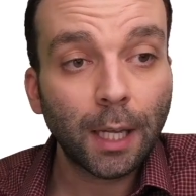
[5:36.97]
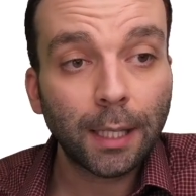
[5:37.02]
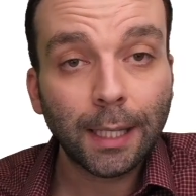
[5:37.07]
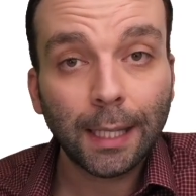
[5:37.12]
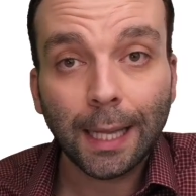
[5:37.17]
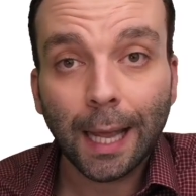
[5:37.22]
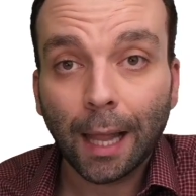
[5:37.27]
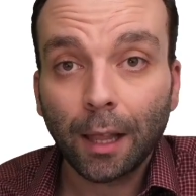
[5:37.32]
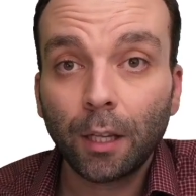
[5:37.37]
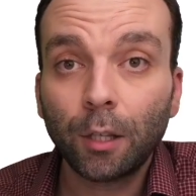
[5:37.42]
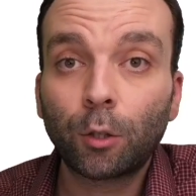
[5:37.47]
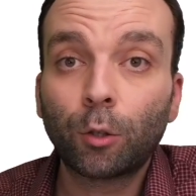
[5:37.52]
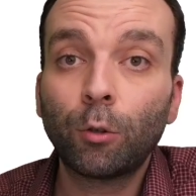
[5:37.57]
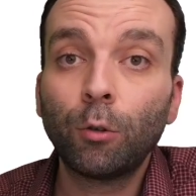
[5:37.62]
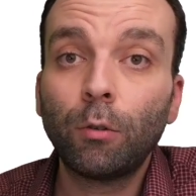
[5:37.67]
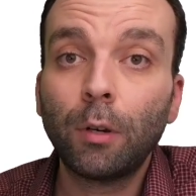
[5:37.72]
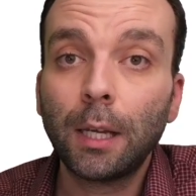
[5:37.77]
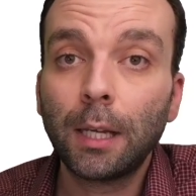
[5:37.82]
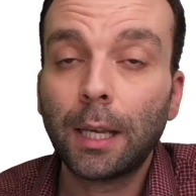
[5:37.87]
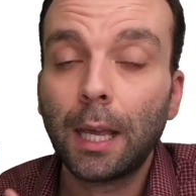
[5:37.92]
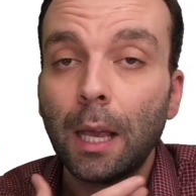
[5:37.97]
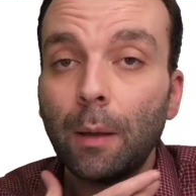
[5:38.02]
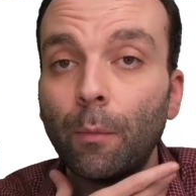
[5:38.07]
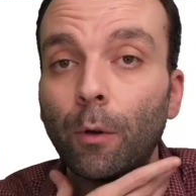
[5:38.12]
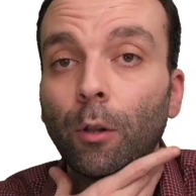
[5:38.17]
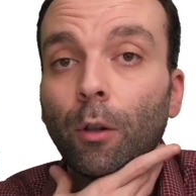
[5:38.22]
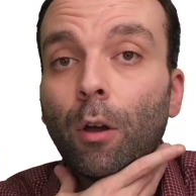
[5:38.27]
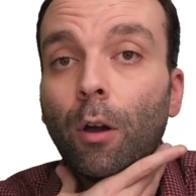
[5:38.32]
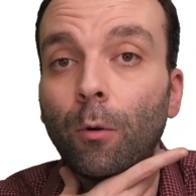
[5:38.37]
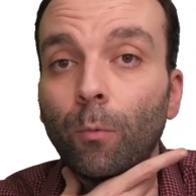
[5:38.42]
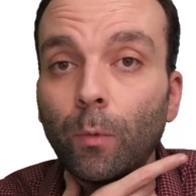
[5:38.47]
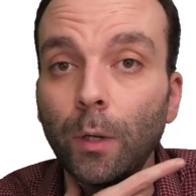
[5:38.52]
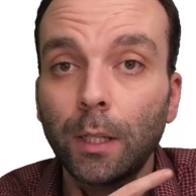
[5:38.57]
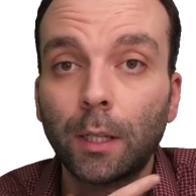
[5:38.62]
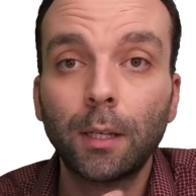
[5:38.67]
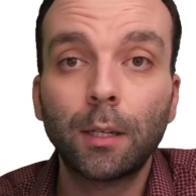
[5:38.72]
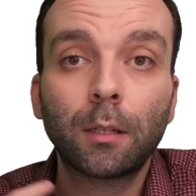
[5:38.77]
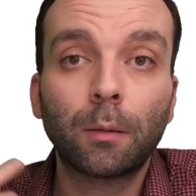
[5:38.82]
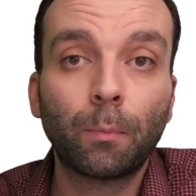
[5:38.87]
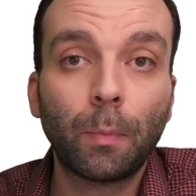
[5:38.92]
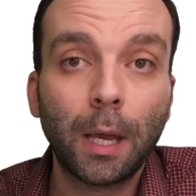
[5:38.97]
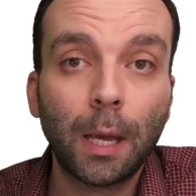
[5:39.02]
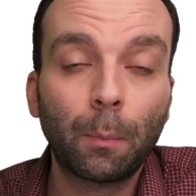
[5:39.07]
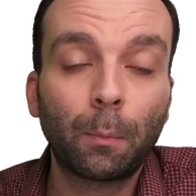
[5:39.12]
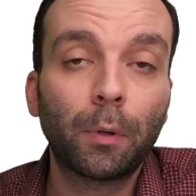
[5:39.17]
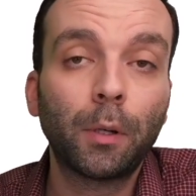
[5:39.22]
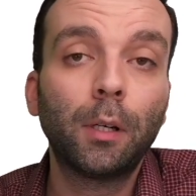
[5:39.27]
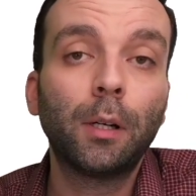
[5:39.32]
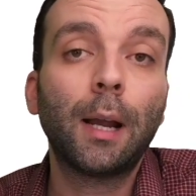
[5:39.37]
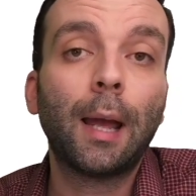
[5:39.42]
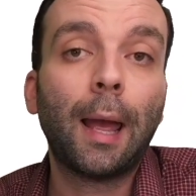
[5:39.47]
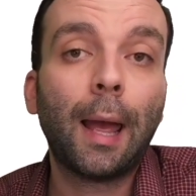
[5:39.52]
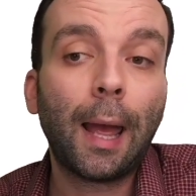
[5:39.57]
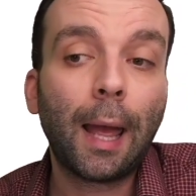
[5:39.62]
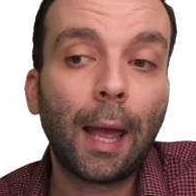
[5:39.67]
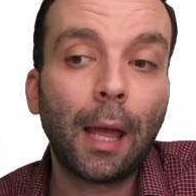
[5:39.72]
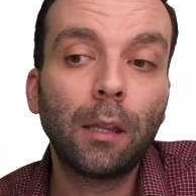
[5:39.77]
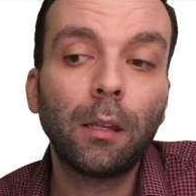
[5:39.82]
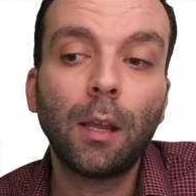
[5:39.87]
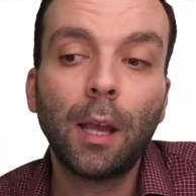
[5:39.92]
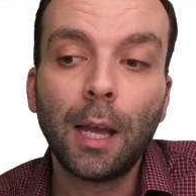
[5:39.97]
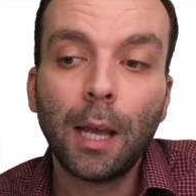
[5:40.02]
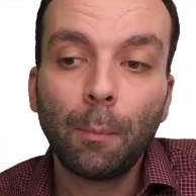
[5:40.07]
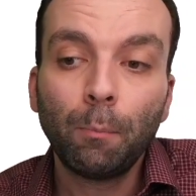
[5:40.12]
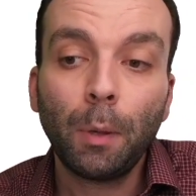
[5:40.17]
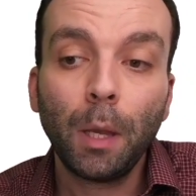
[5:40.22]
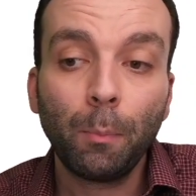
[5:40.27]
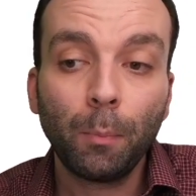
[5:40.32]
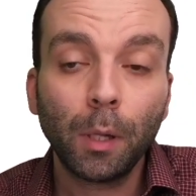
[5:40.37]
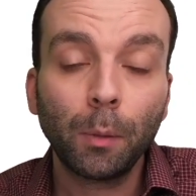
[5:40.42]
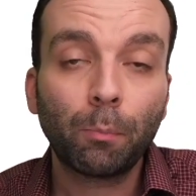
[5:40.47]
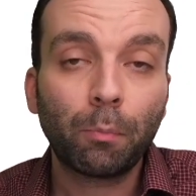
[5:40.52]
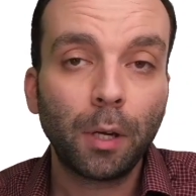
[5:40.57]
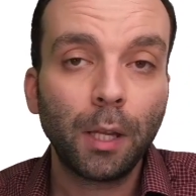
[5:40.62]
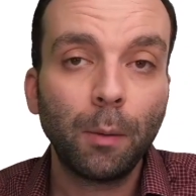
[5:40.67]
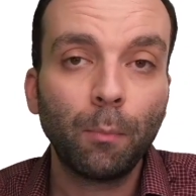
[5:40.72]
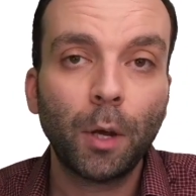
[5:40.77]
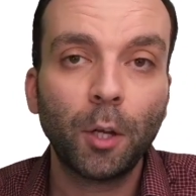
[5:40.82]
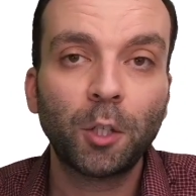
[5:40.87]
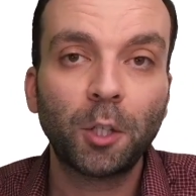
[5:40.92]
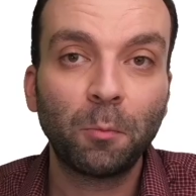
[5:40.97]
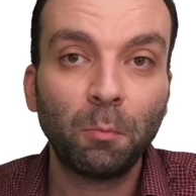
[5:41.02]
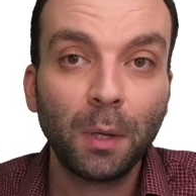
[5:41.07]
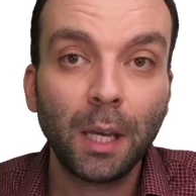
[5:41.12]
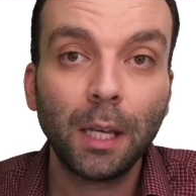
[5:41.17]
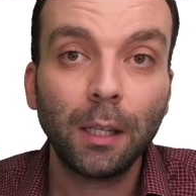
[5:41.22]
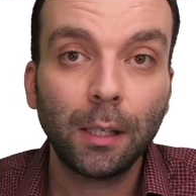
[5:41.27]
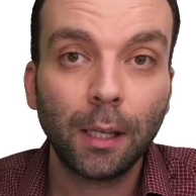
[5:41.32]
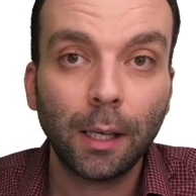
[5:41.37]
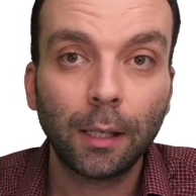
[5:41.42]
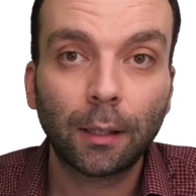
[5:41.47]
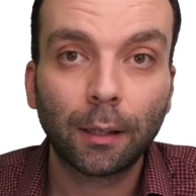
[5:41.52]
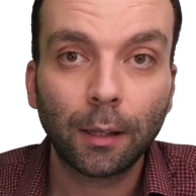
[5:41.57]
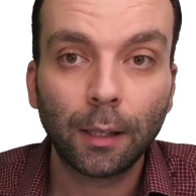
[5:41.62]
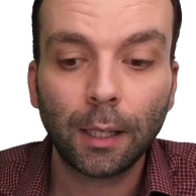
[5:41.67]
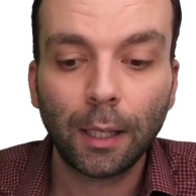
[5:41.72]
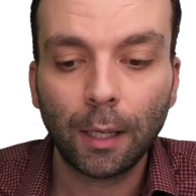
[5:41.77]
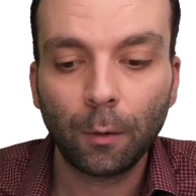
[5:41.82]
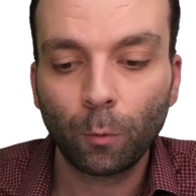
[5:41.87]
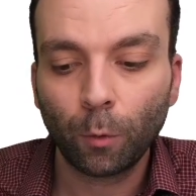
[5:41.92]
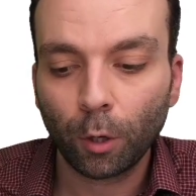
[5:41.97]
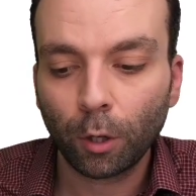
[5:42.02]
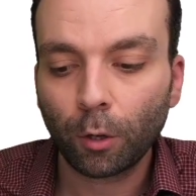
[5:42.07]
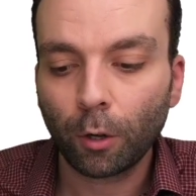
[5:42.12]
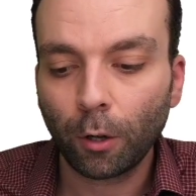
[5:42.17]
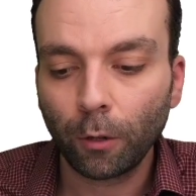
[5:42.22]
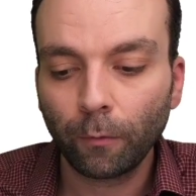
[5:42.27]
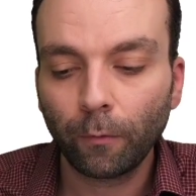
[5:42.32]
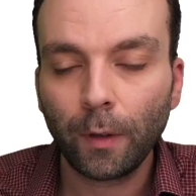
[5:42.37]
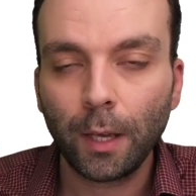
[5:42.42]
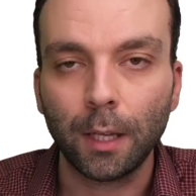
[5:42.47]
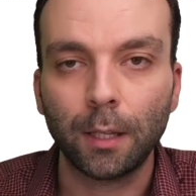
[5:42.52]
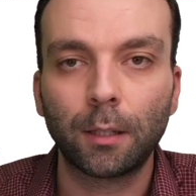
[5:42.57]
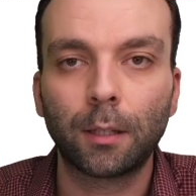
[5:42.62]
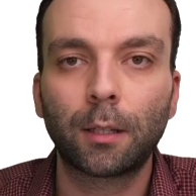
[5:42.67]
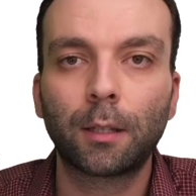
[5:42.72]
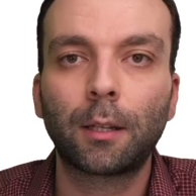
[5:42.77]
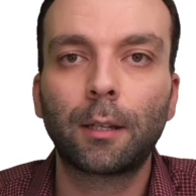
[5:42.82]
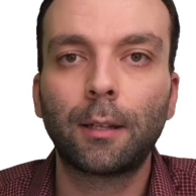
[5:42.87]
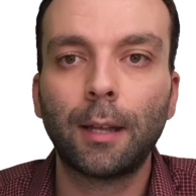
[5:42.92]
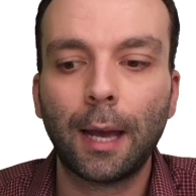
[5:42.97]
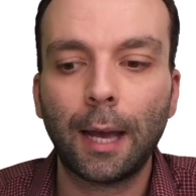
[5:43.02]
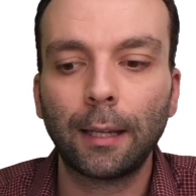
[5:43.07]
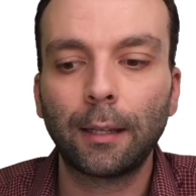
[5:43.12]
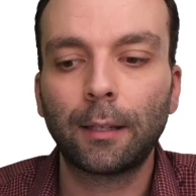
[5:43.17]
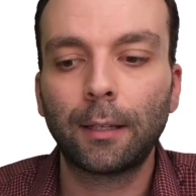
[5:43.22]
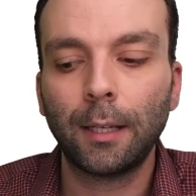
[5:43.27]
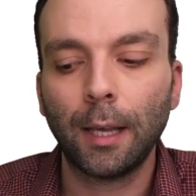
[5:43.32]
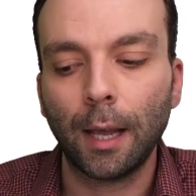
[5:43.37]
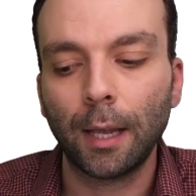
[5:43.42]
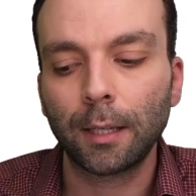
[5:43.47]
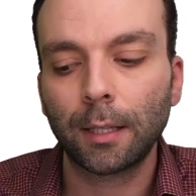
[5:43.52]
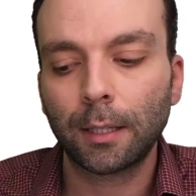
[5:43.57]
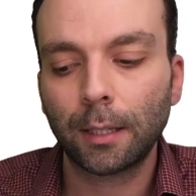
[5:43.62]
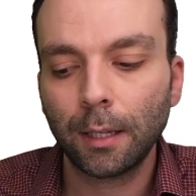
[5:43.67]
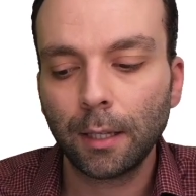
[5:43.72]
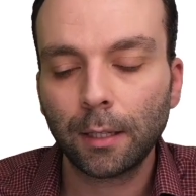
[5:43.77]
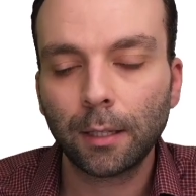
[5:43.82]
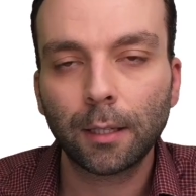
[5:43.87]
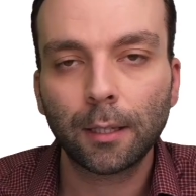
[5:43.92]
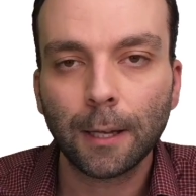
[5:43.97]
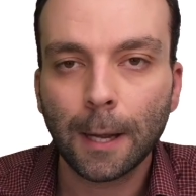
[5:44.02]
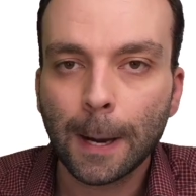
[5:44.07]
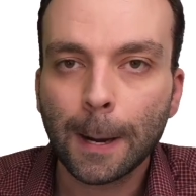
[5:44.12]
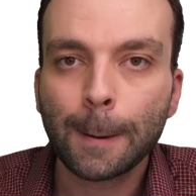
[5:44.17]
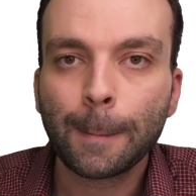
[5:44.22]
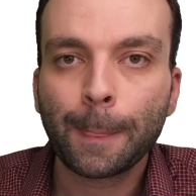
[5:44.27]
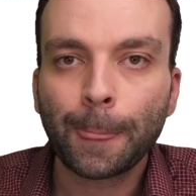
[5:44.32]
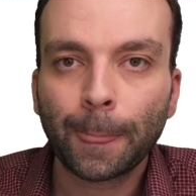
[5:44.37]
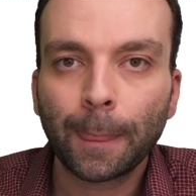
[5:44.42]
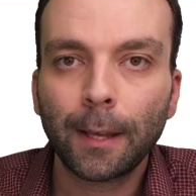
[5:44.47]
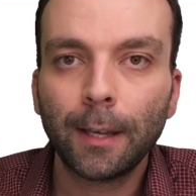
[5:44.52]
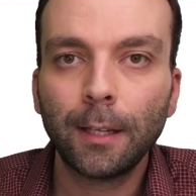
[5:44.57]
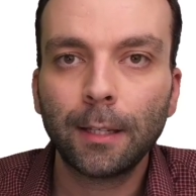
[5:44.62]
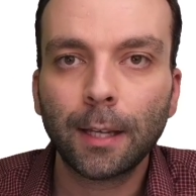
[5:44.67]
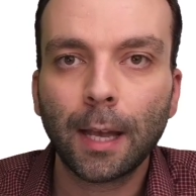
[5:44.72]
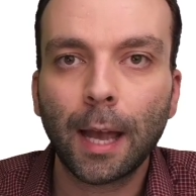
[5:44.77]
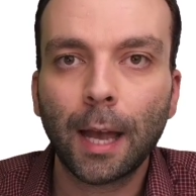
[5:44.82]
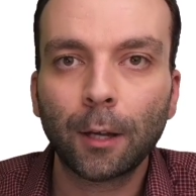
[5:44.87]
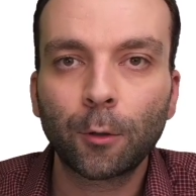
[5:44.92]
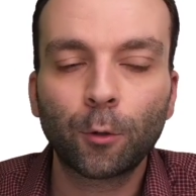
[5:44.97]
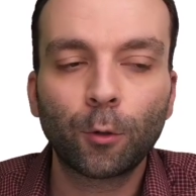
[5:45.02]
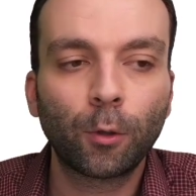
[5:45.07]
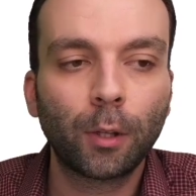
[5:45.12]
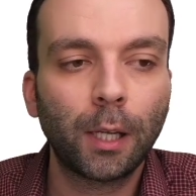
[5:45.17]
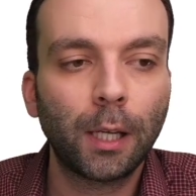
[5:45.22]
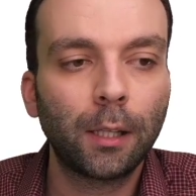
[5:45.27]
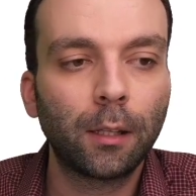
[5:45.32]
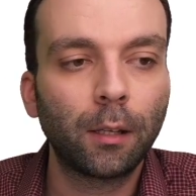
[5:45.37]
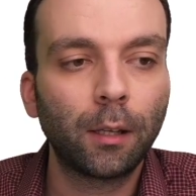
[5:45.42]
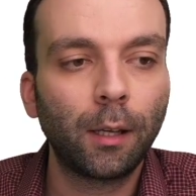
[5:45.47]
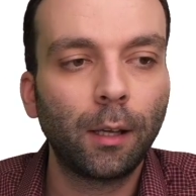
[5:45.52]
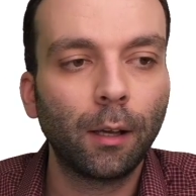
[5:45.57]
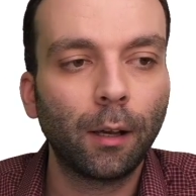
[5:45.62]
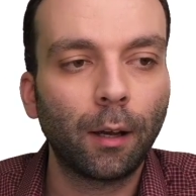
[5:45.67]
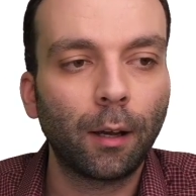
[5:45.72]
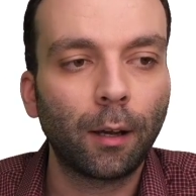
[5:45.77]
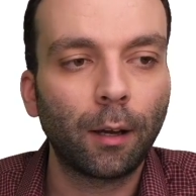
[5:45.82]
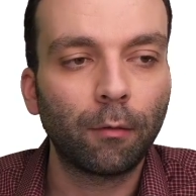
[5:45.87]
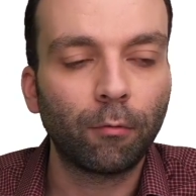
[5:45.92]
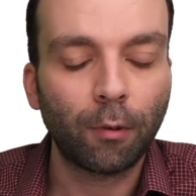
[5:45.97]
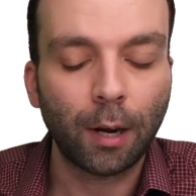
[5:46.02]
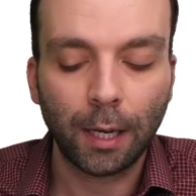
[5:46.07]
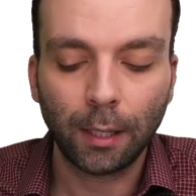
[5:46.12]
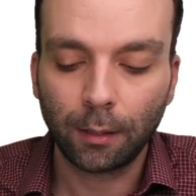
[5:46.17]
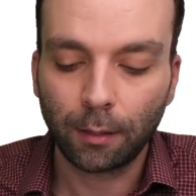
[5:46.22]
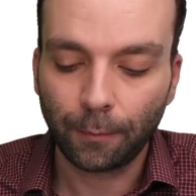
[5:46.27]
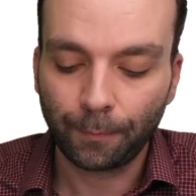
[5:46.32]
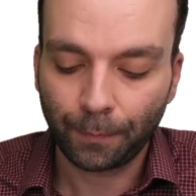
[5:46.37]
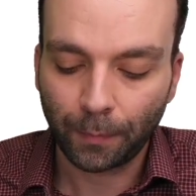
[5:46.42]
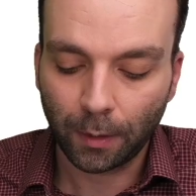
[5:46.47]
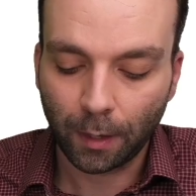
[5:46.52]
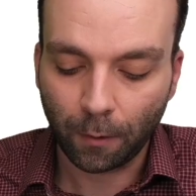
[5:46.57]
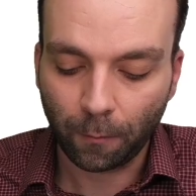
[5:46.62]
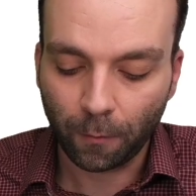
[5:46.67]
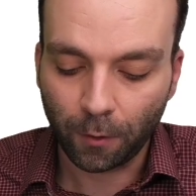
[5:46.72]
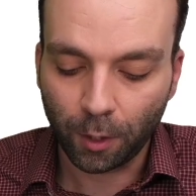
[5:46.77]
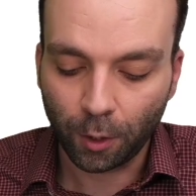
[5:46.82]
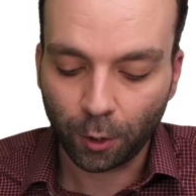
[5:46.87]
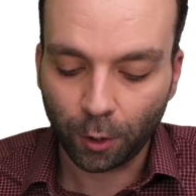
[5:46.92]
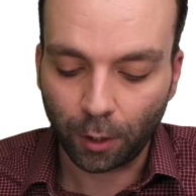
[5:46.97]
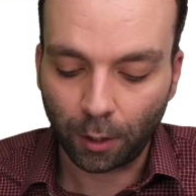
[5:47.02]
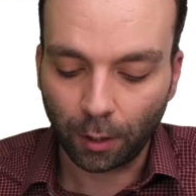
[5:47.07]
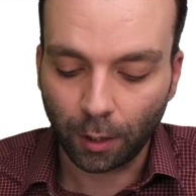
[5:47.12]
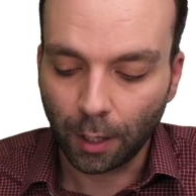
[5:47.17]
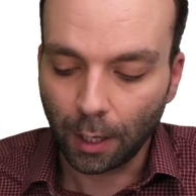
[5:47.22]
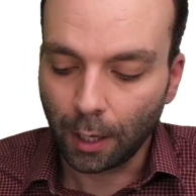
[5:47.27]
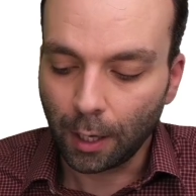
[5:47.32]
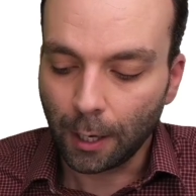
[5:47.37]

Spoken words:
And then Alan Turing came along with his paper, and people pretty much immediately were convinced that, yes, this is actually the right definition.